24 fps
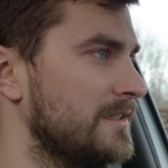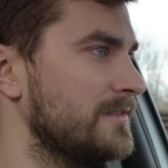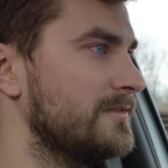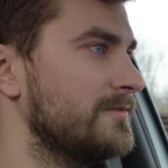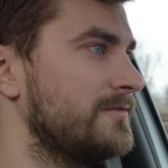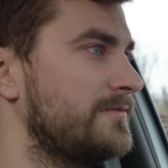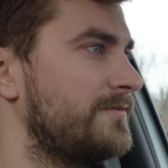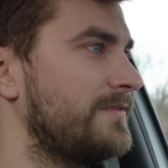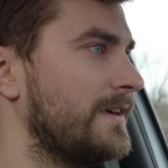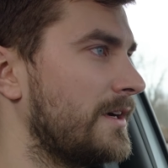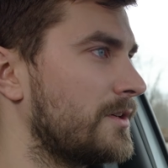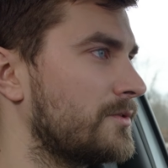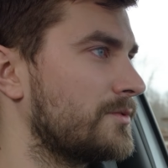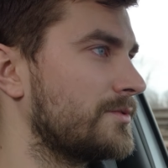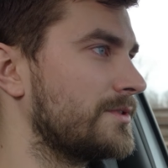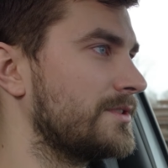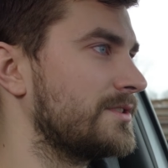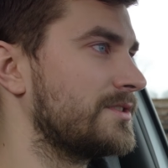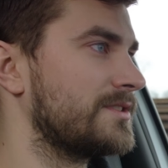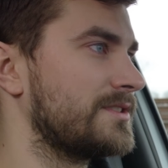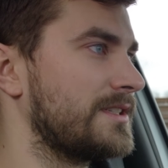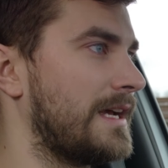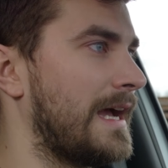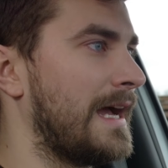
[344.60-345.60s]

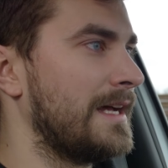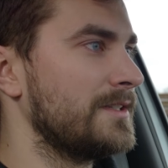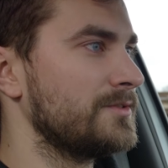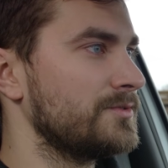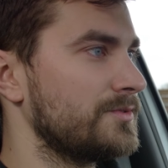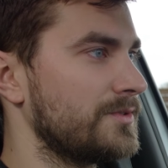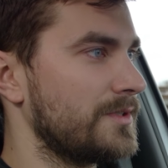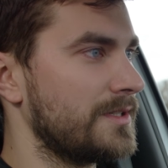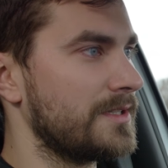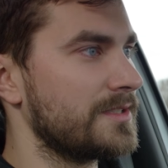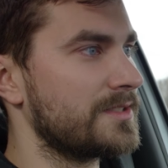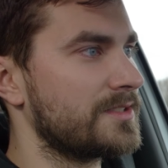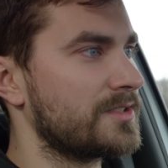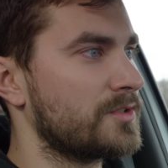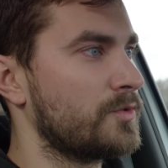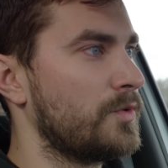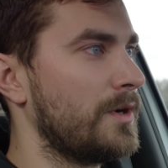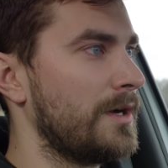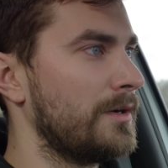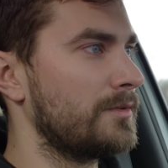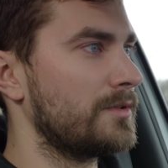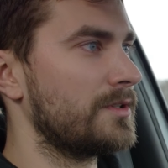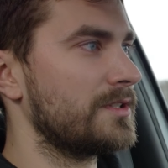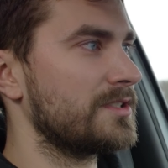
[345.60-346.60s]
Vekres Andres
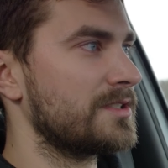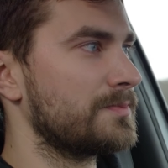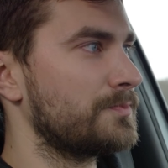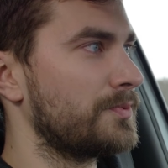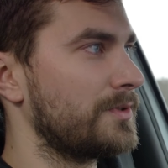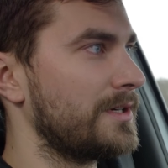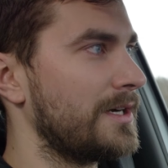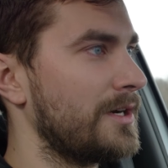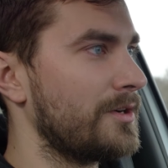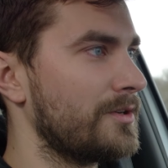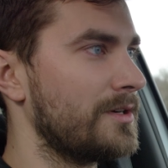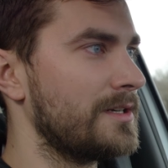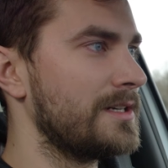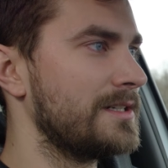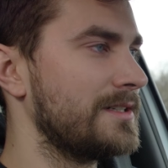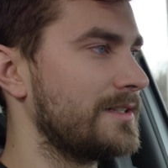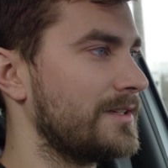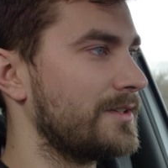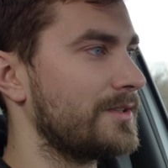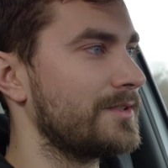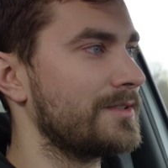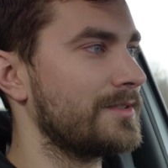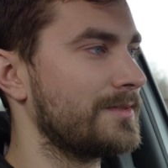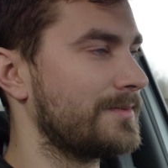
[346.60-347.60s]
Querasprera,
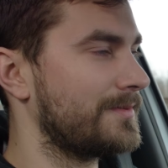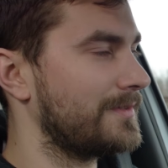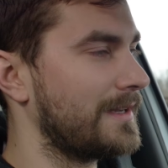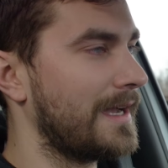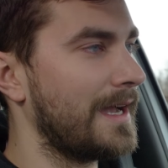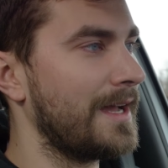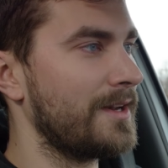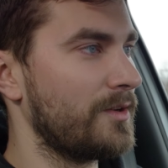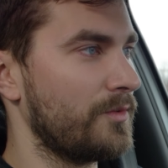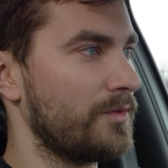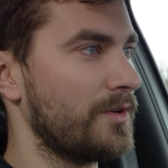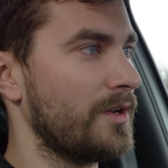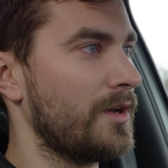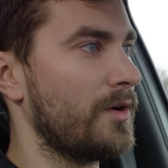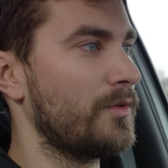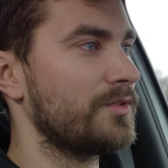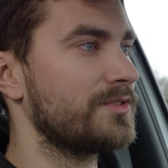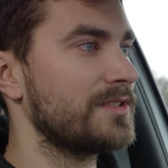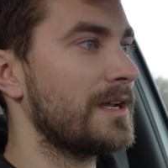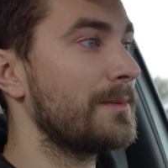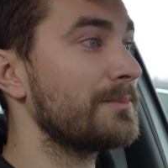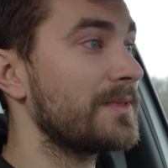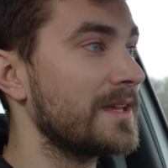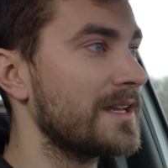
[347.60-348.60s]
or I don't know,
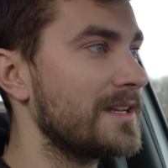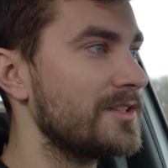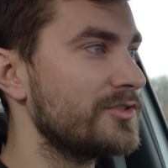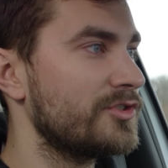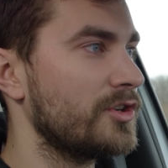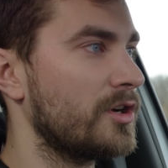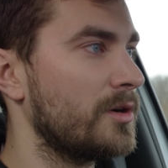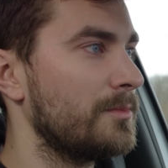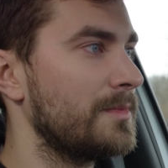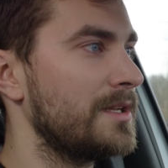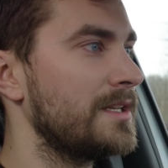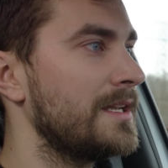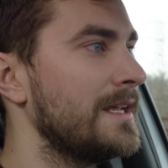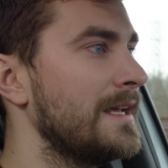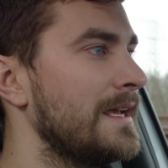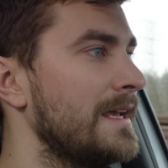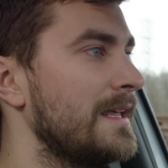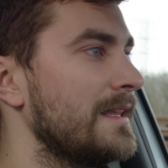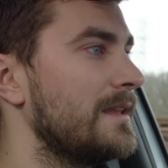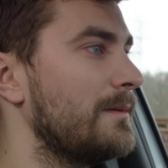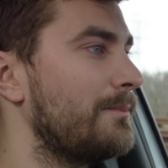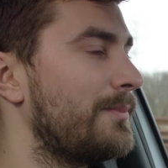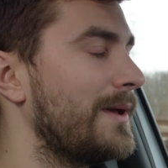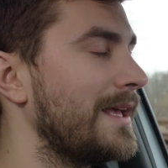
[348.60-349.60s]
something in German
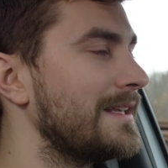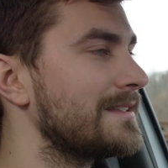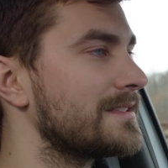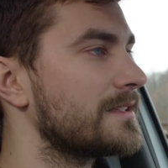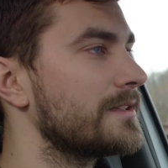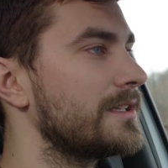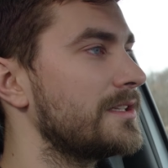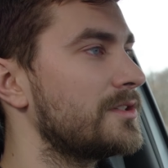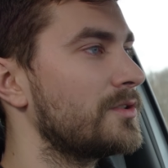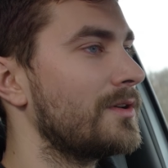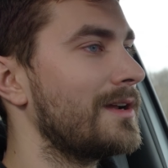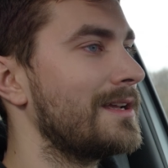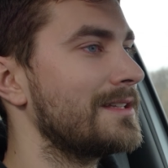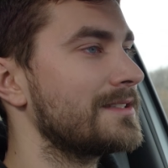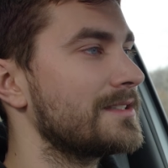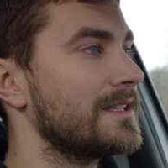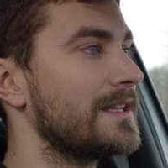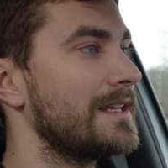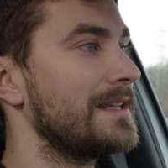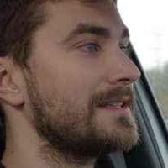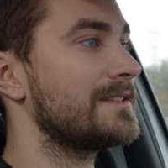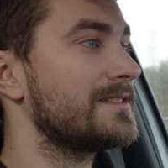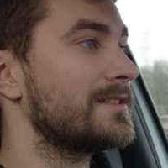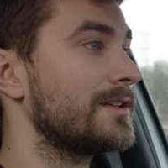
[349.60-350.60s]
that basically
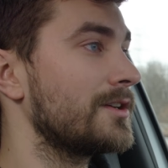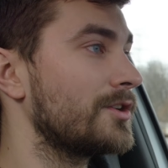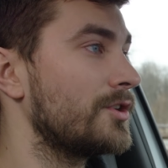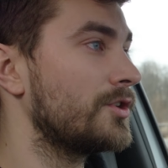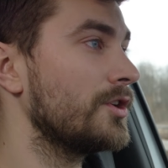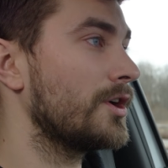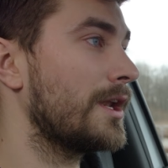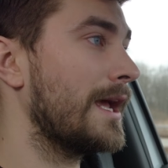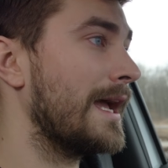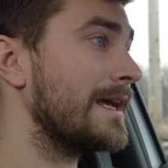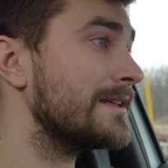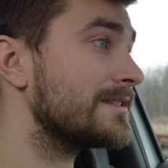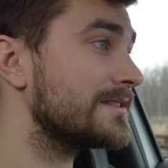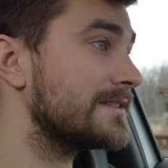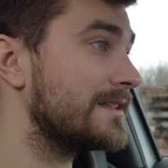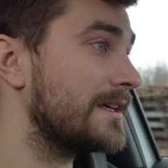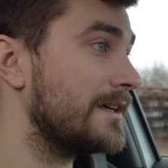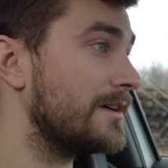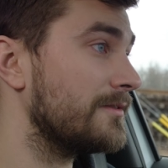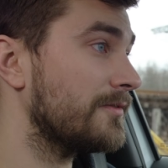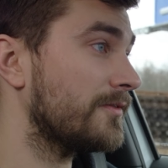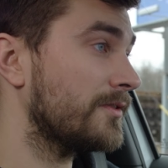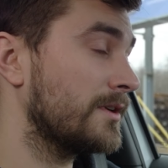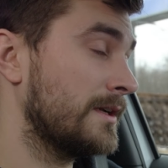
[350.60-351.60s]
translates to good-ass
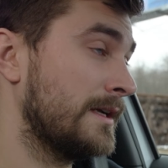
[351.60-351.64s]
diff.